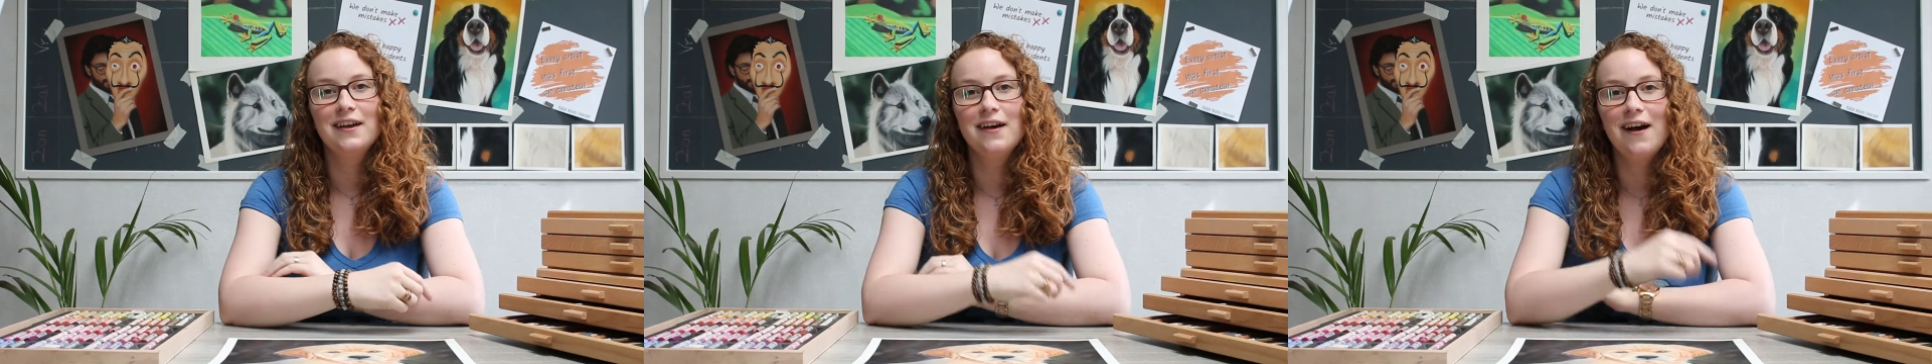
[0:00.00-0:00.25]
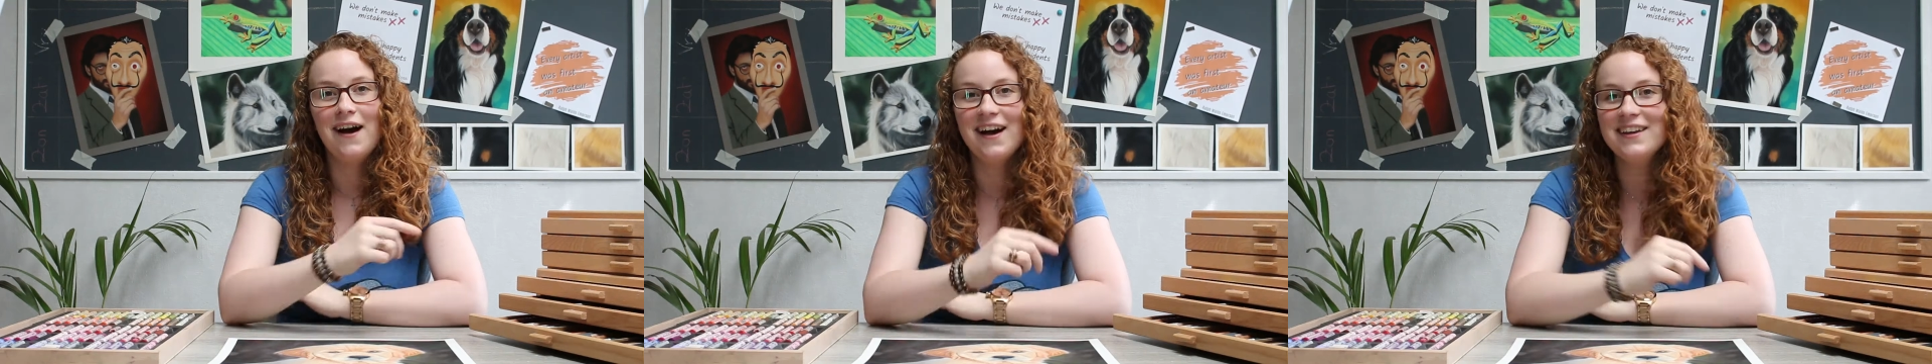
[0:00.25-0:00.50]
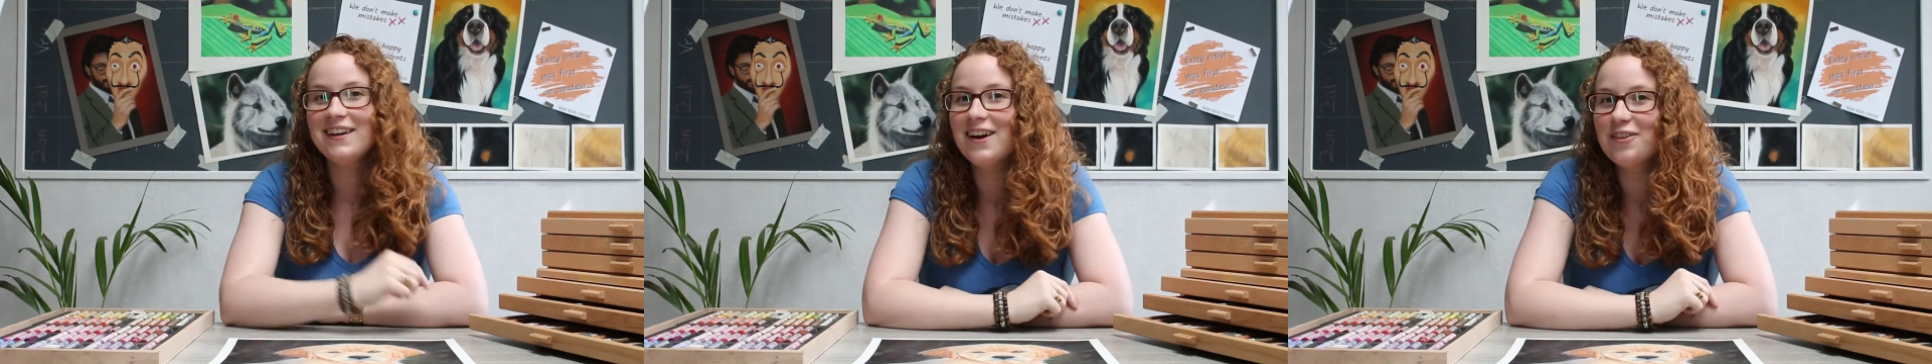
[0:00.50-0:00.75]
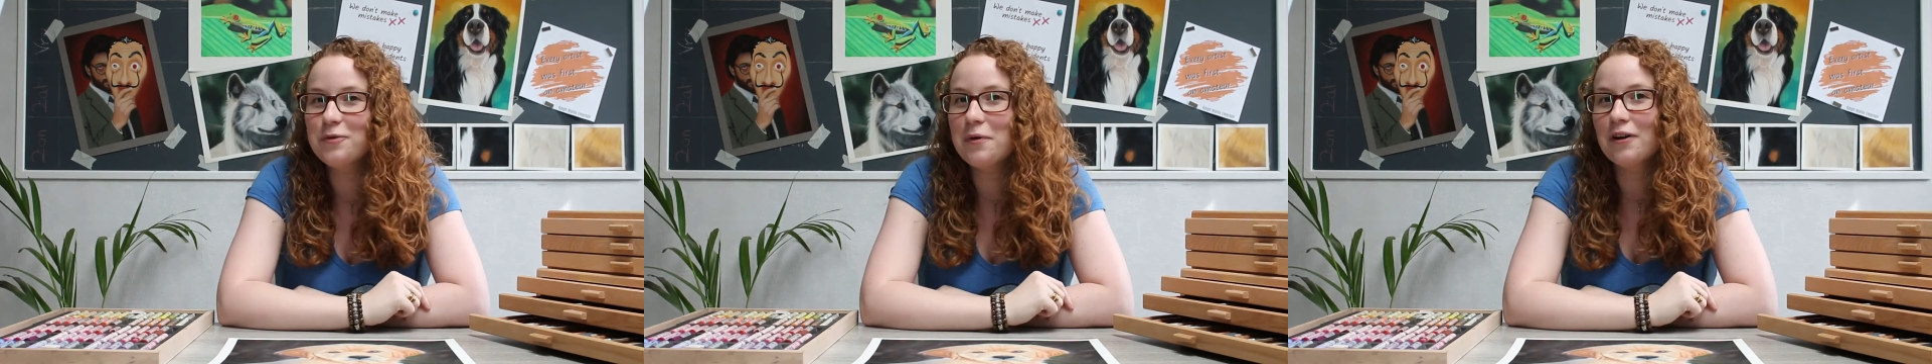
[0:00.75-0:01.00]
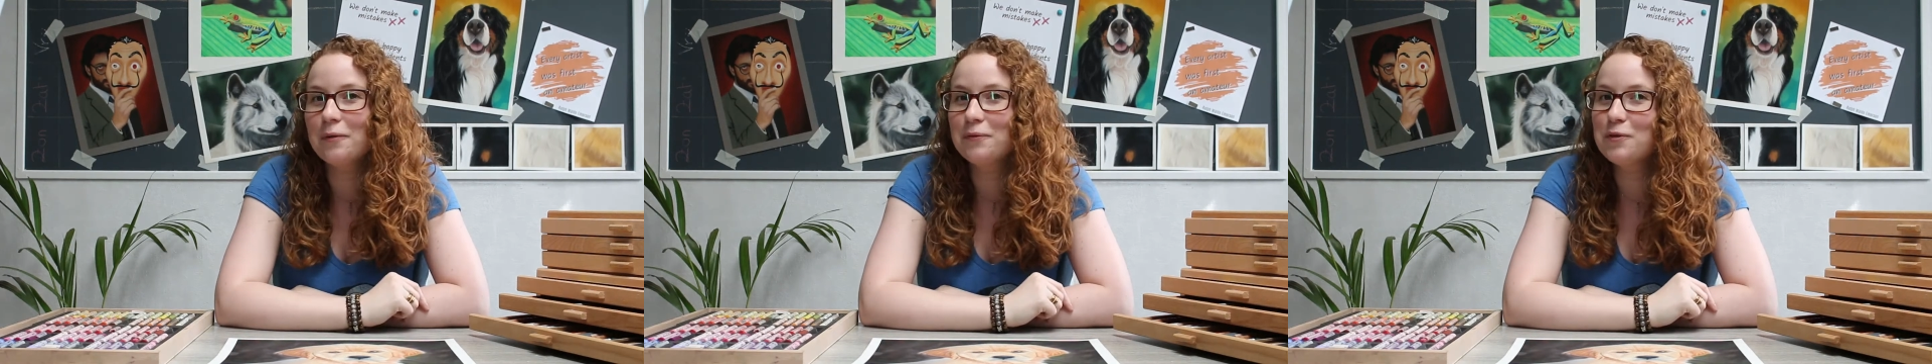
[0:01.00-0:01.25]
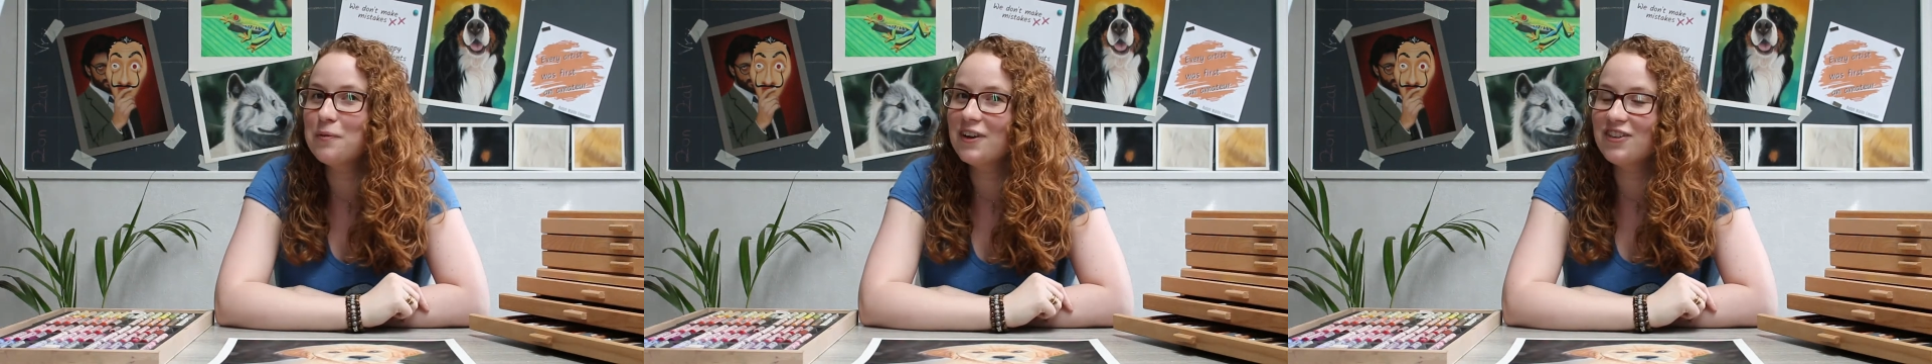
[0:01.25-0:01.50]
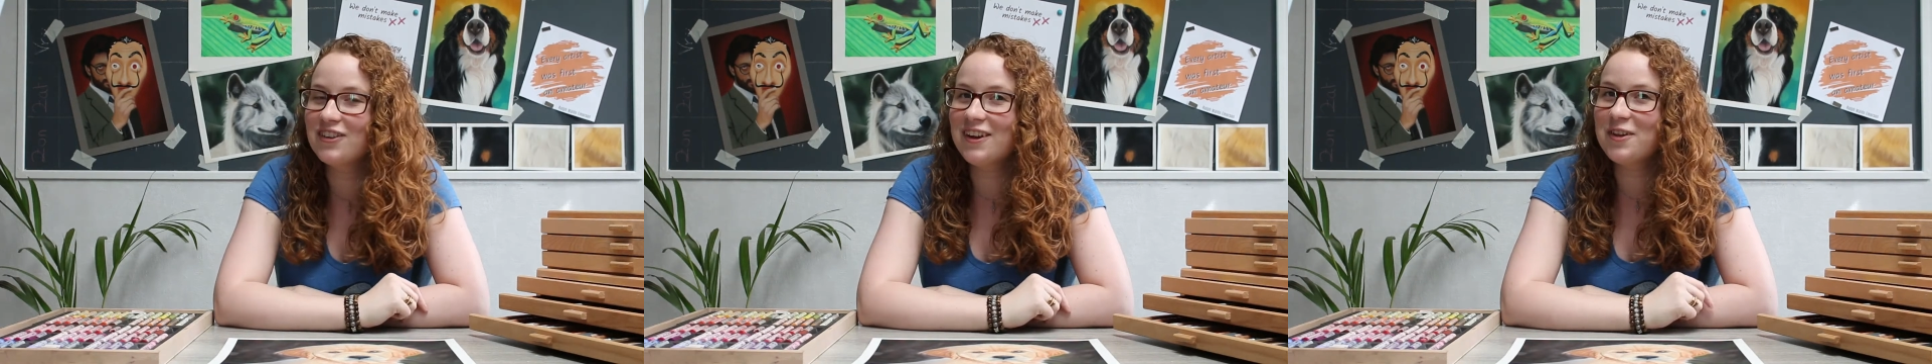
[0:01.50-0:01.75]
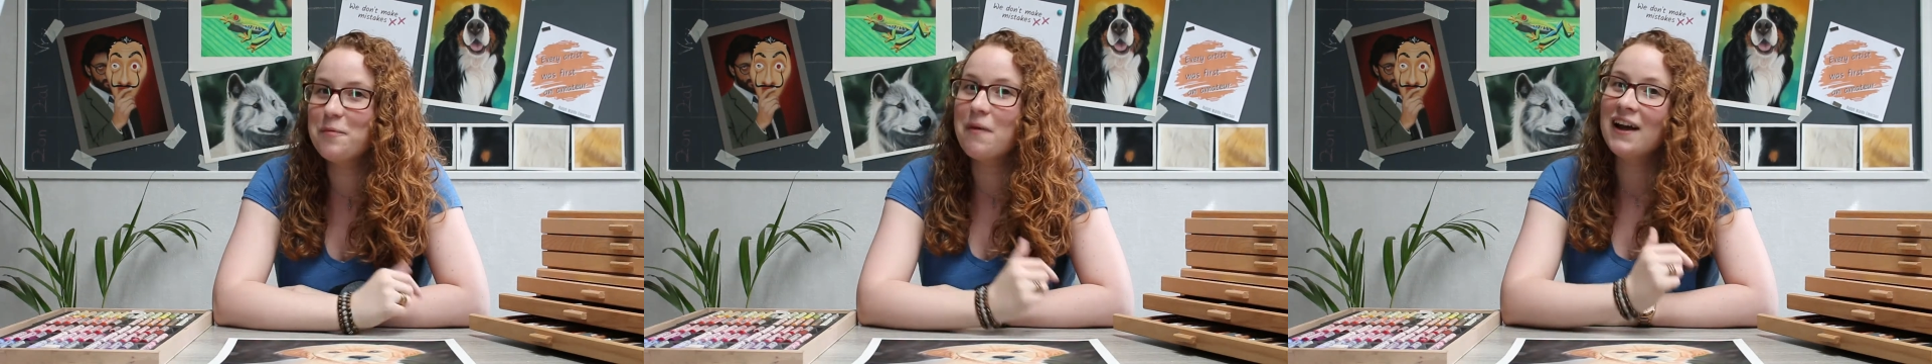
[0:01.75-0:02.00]
Hi guys and welcome to my
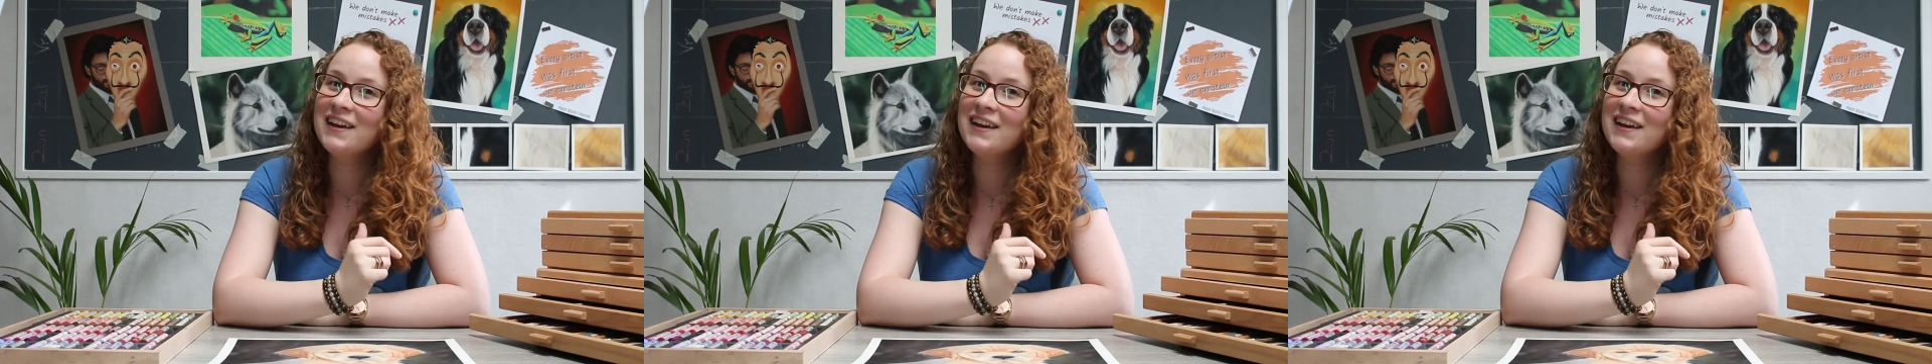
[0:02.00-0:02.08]
channel.